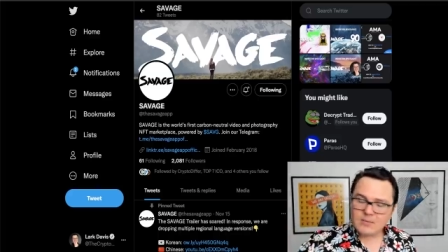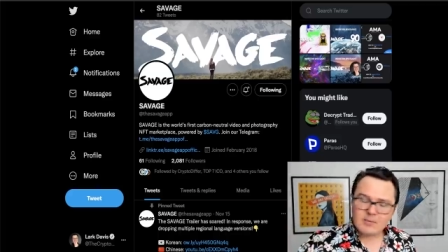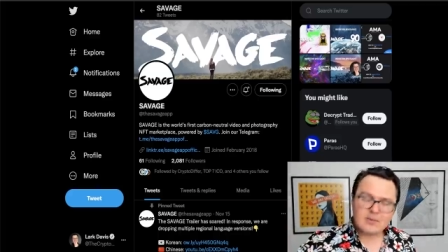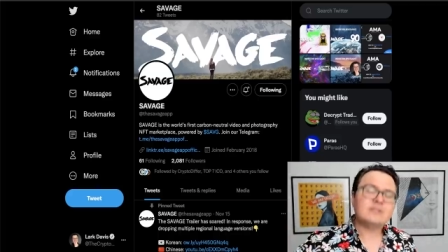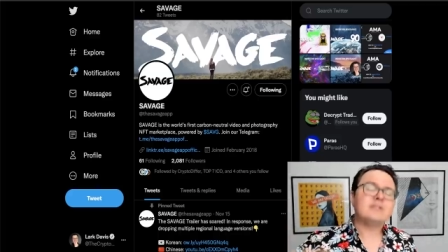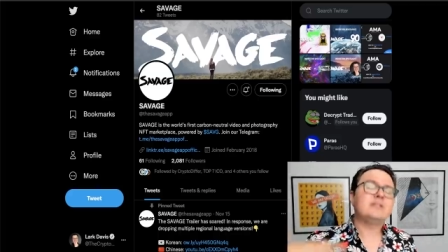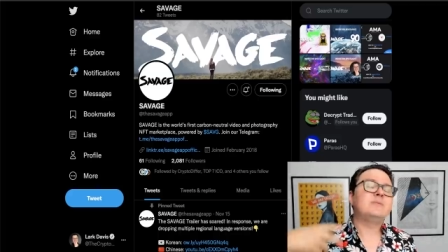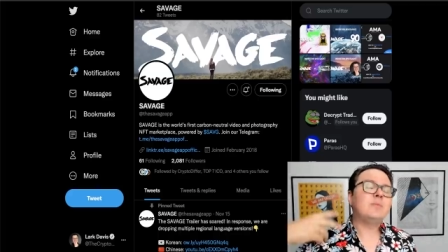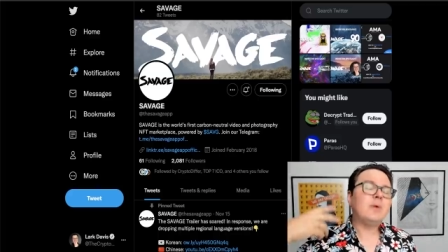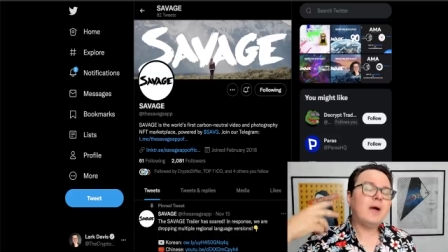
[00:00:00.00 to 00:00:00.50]

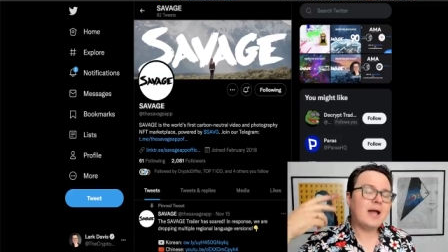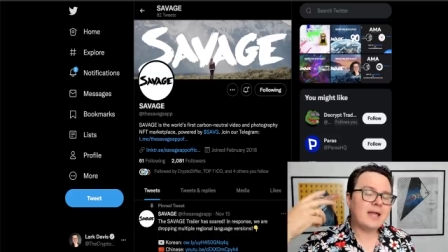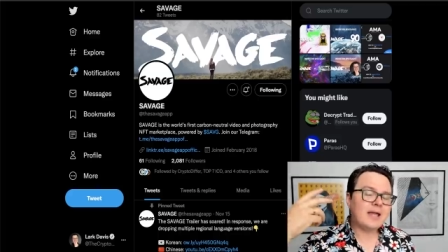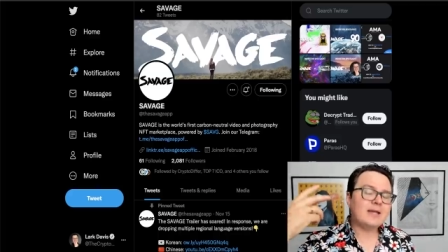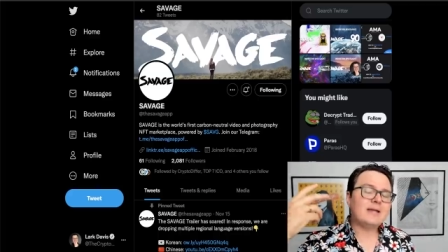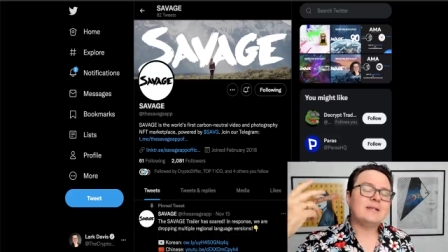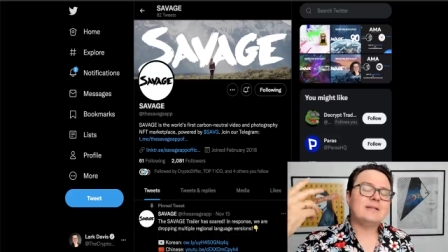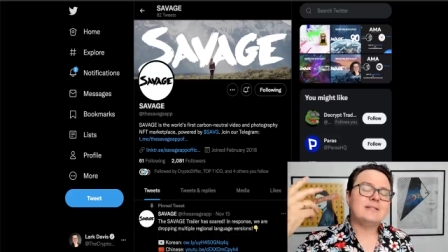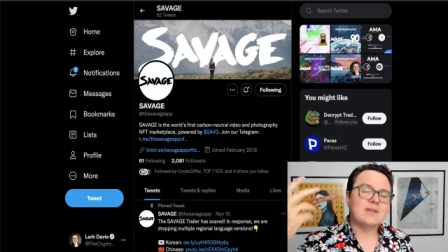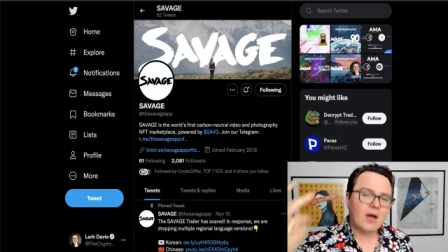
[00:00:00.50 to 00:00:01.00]
which is why
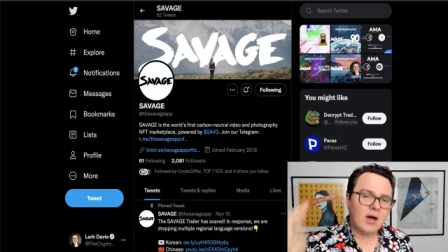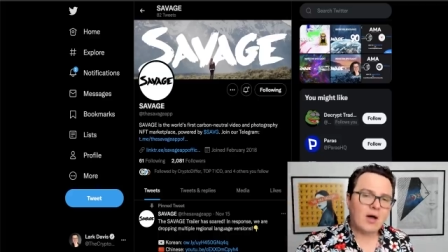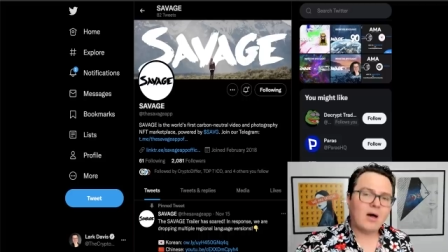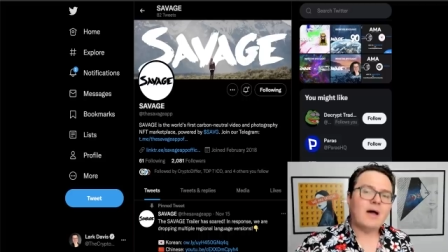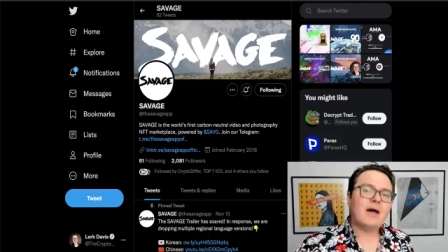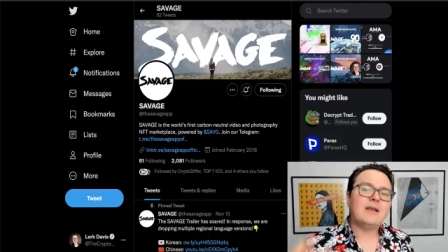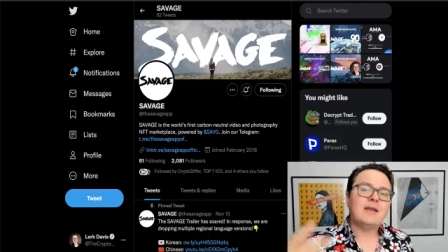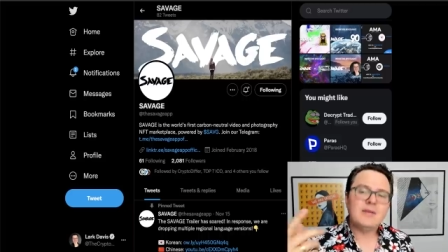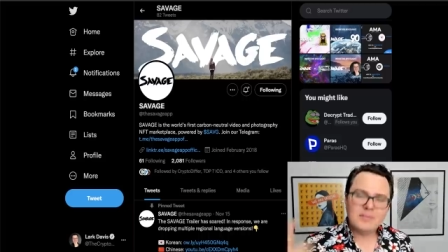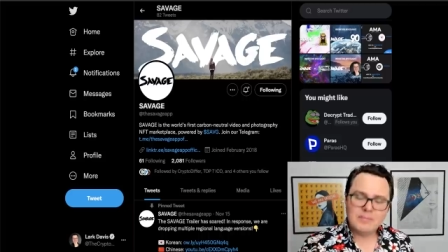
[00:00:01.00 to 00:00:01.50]
it is
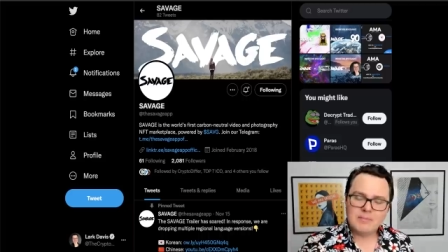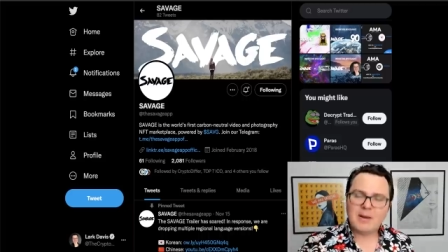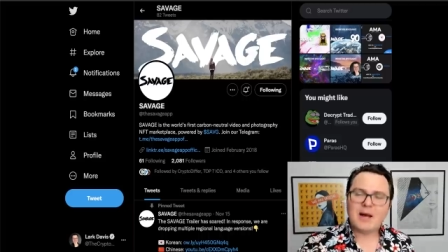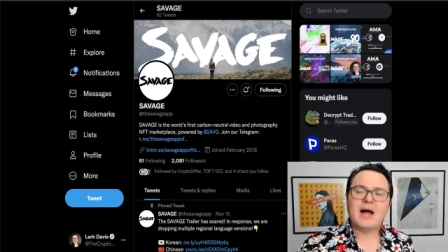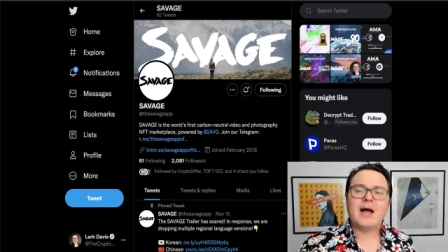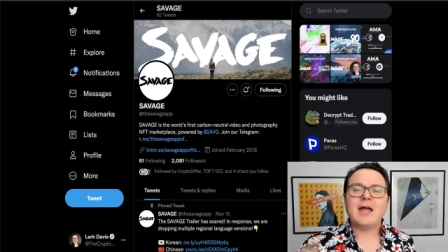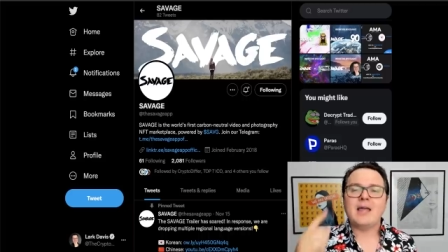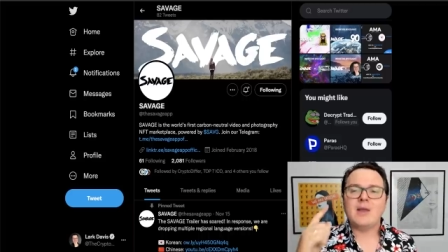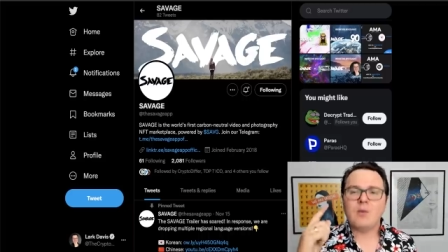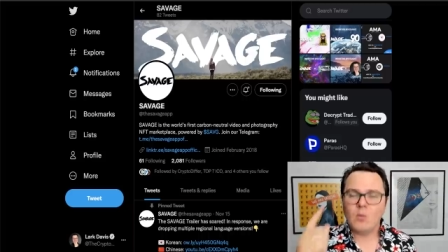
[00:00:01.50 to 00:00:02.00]
on
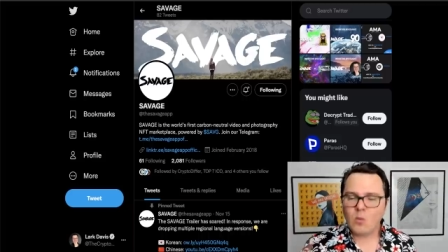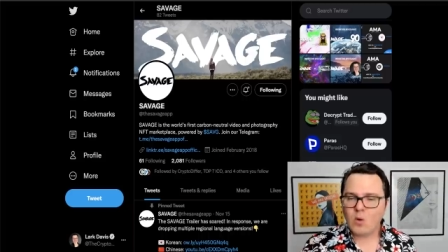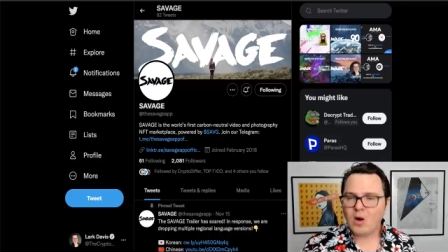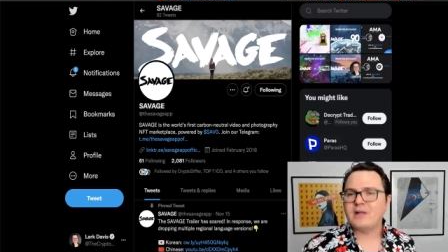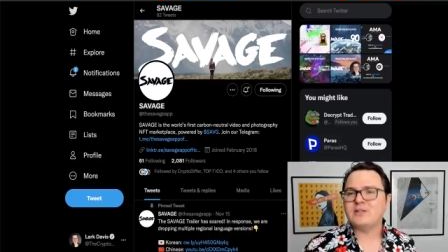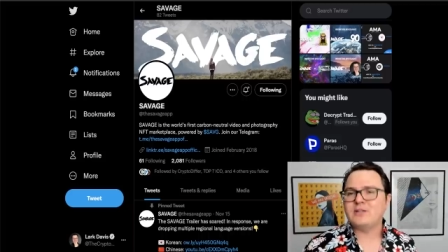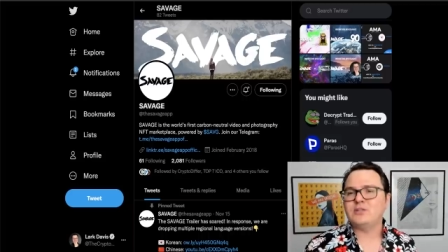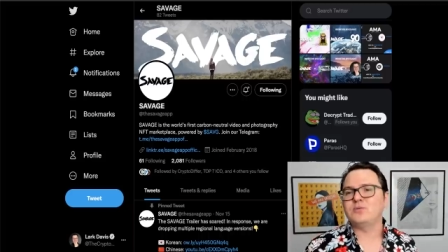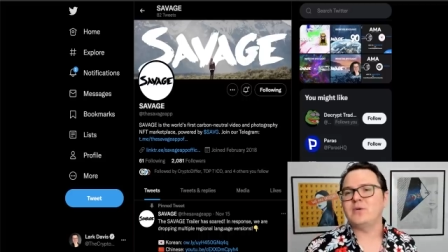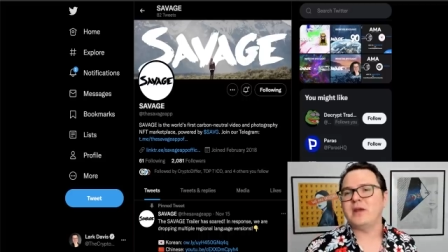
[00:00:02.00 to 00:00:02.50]
my
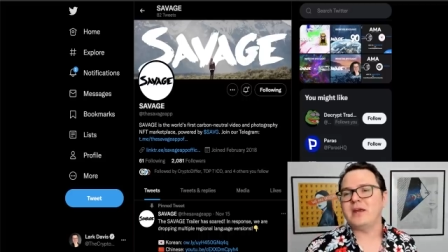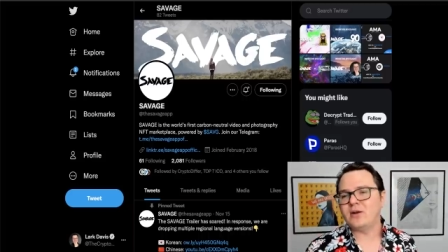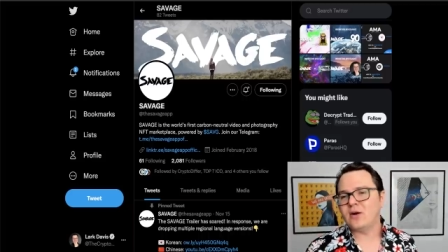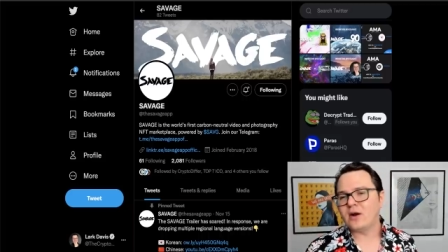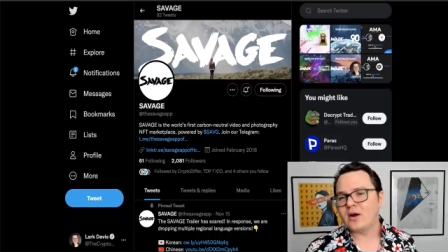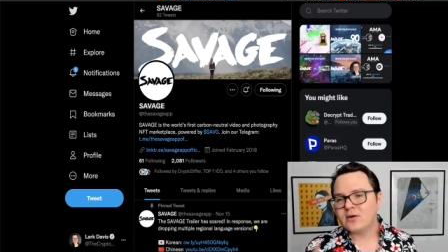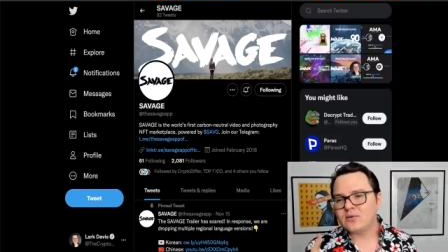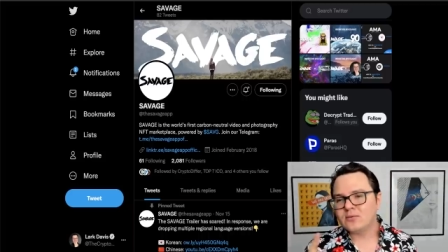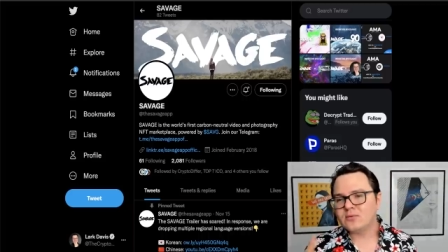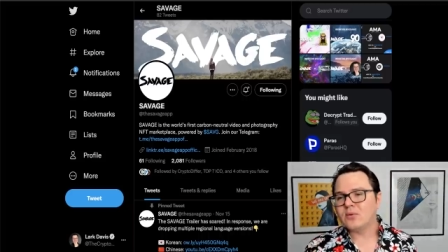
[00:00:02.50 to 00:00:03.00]
watch
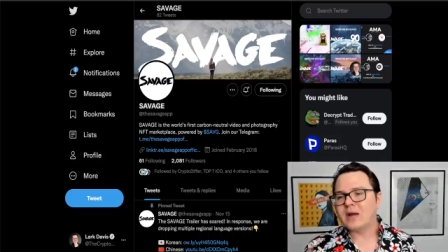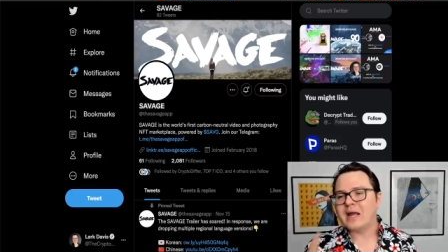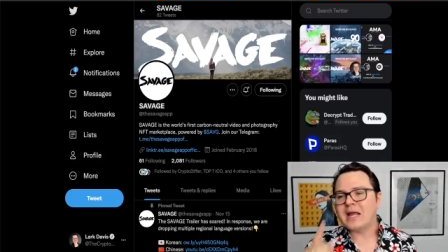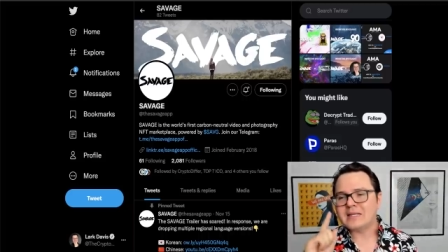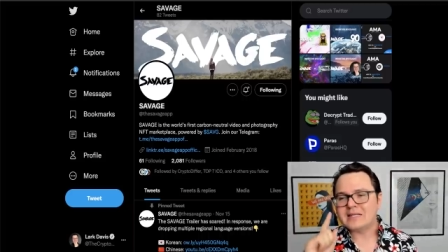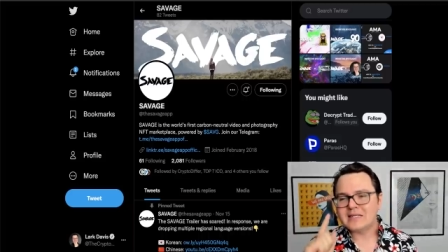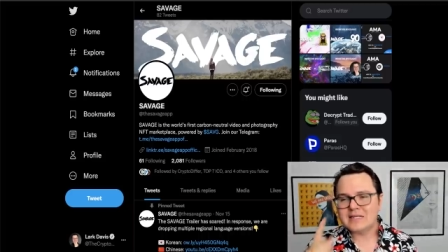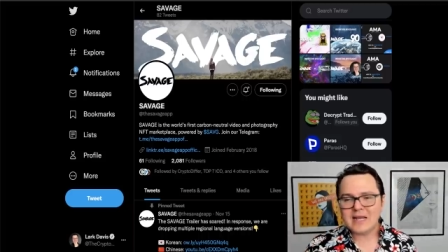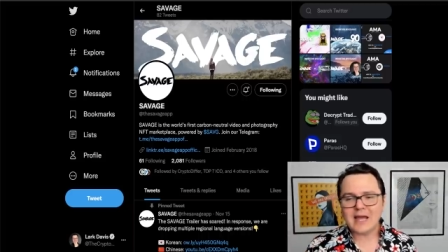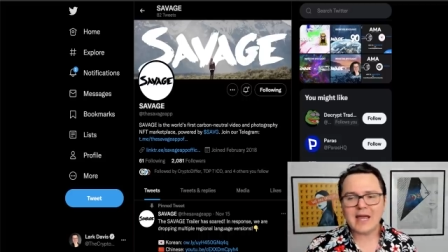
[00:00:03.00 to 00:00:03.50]
radar
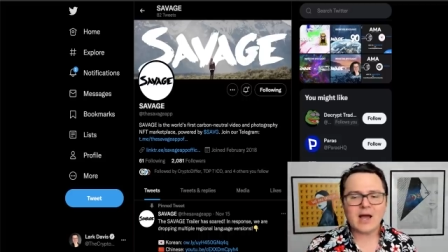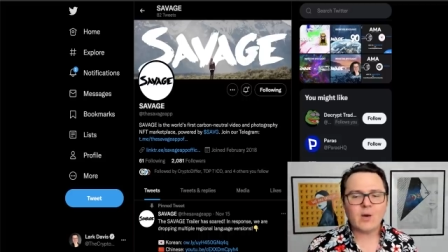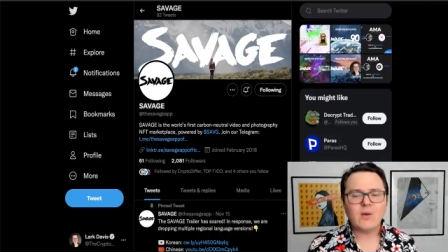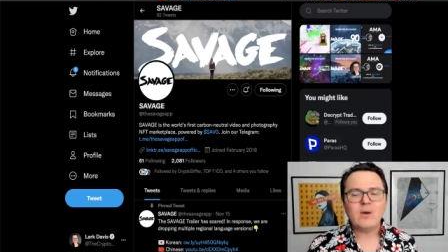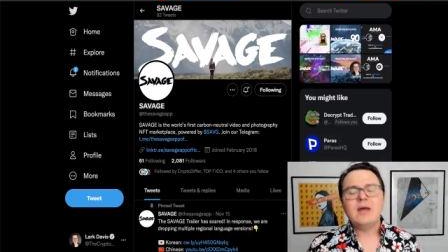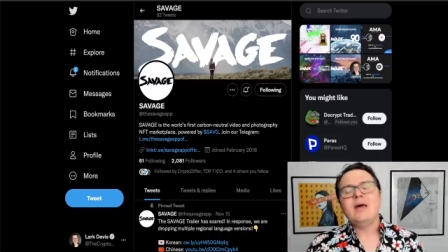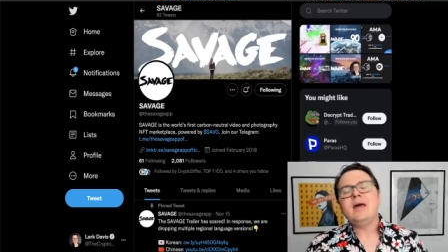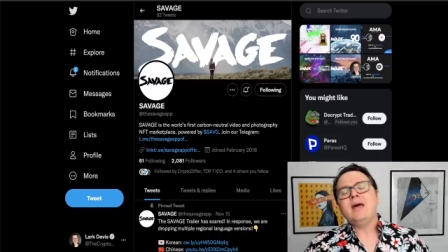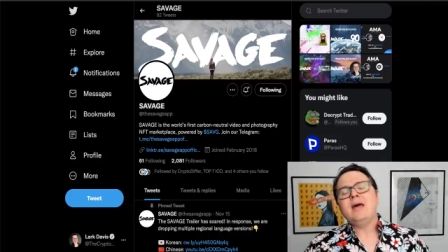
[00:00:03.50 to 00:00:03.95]
right now.